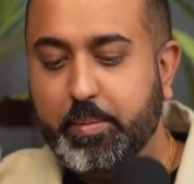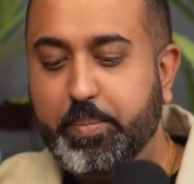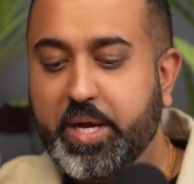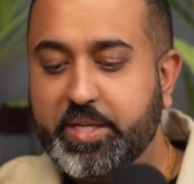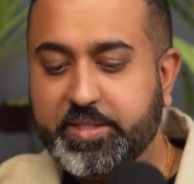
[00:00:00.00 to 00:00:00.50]

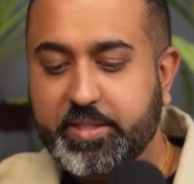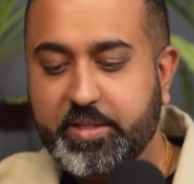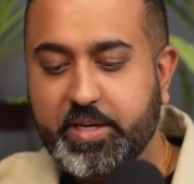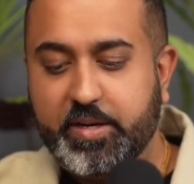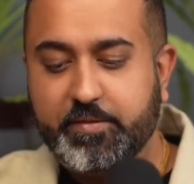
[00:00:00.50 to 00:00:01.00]

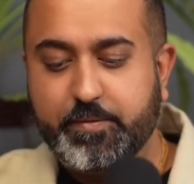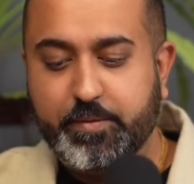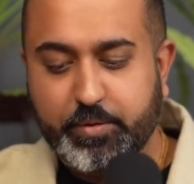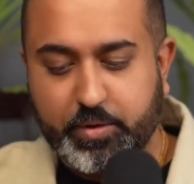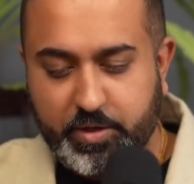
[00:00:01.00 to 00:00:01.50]
person in
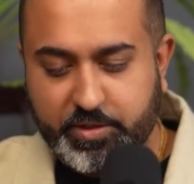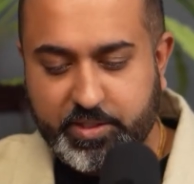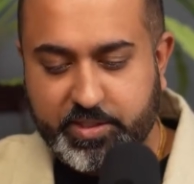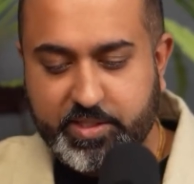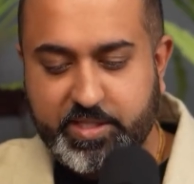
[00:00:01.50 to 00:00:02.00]
full
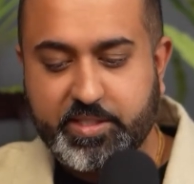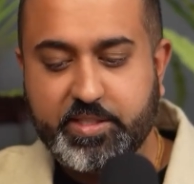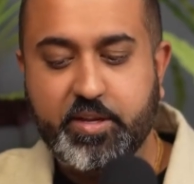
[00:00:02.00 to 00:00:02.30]
consciousness